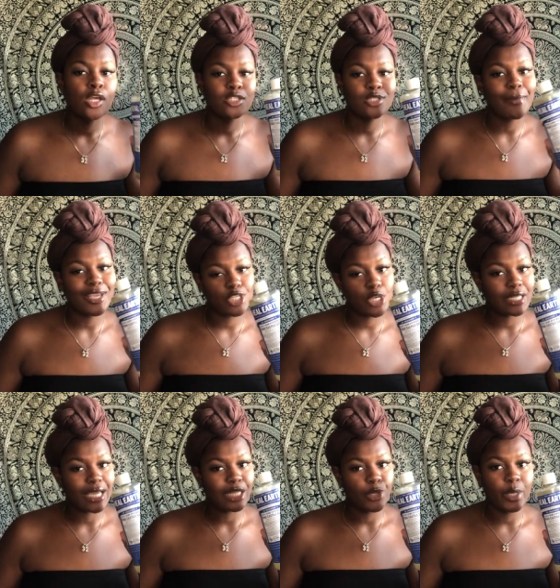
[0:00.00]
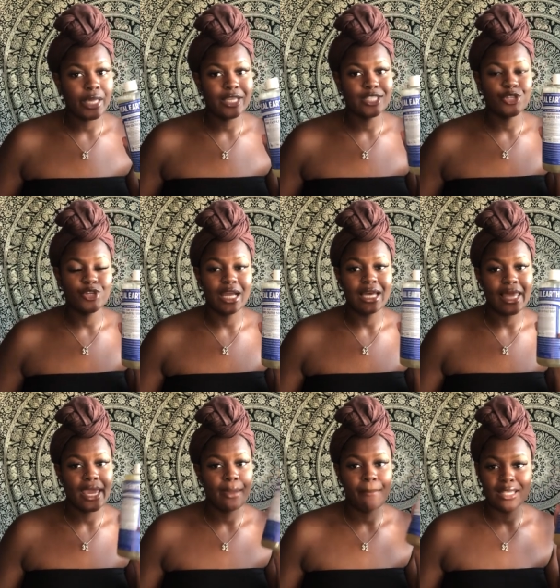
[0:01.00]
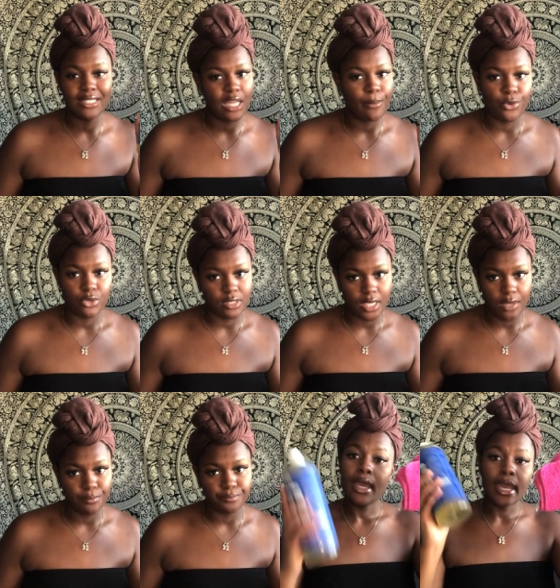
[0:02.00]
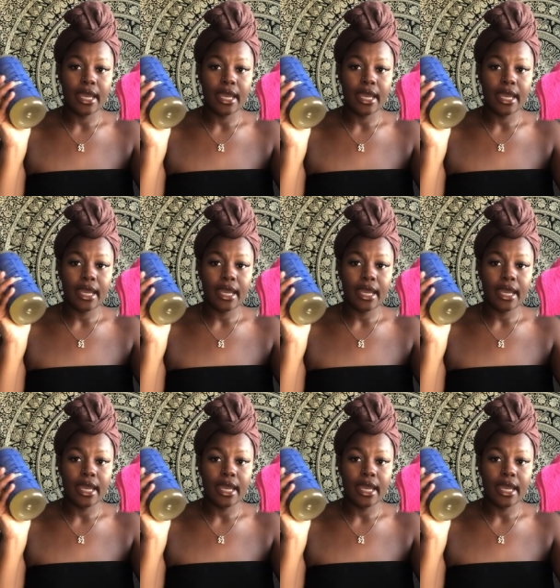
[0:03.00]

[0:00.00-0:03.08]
So make sure you're diluting it so you're not like messing up your skin.